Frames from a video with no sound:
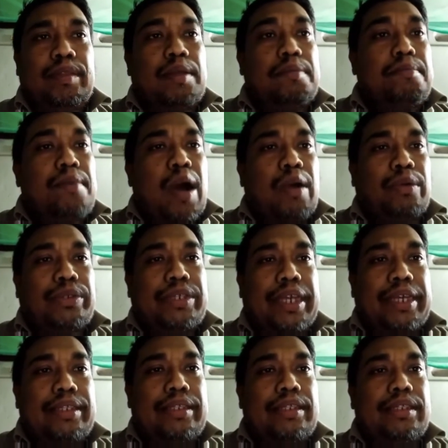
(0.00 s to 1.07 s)

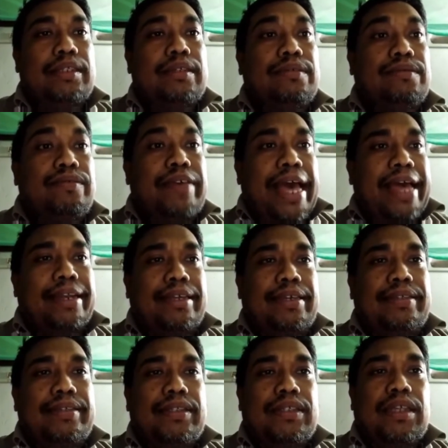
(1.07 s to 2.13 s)
mountains,
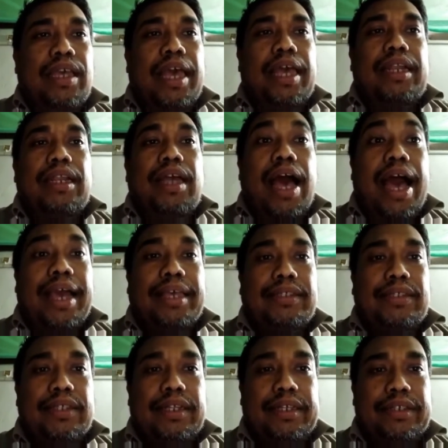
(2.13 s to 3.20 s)
valleys, and
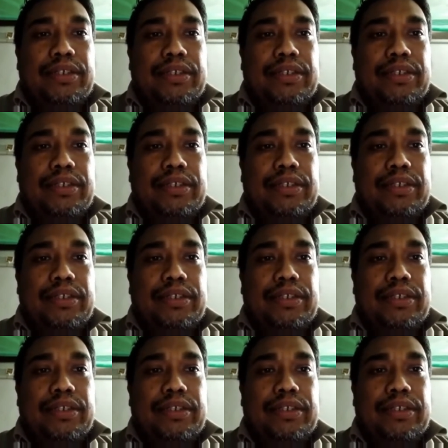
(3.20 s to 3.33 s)
Iceland.